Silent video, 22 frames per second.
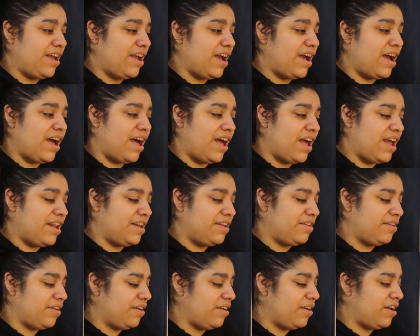
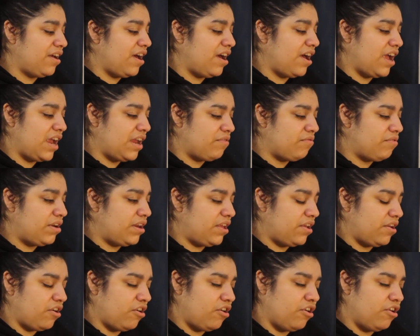And I really
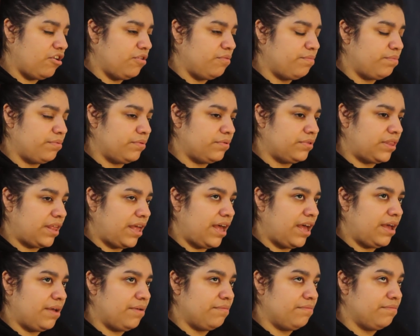hope
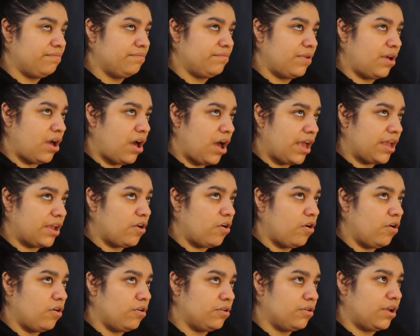that
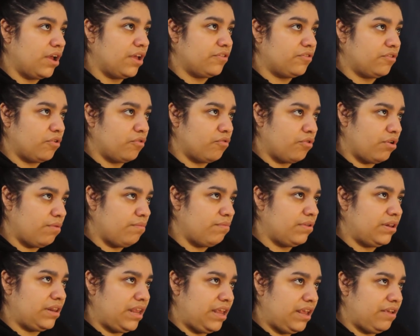iKON as a group
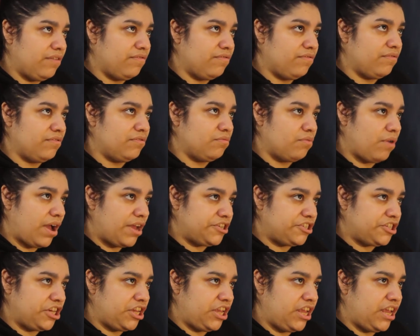leave
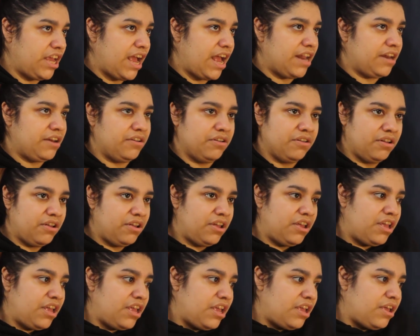YG and
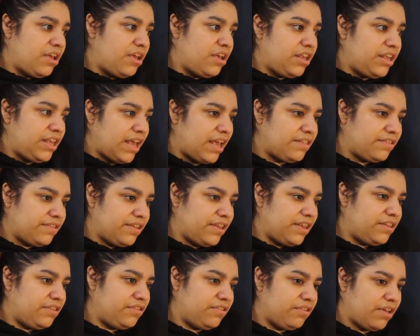get
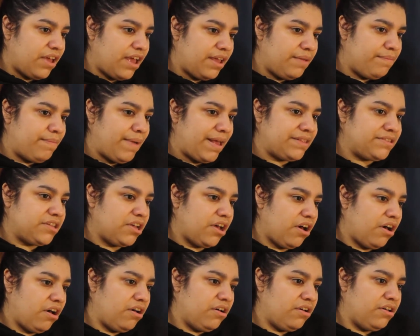into a
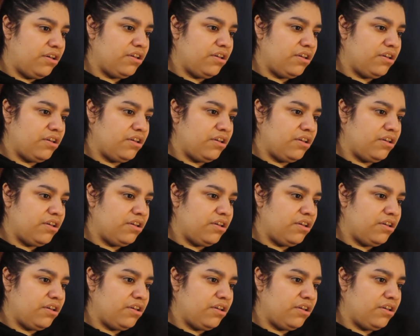better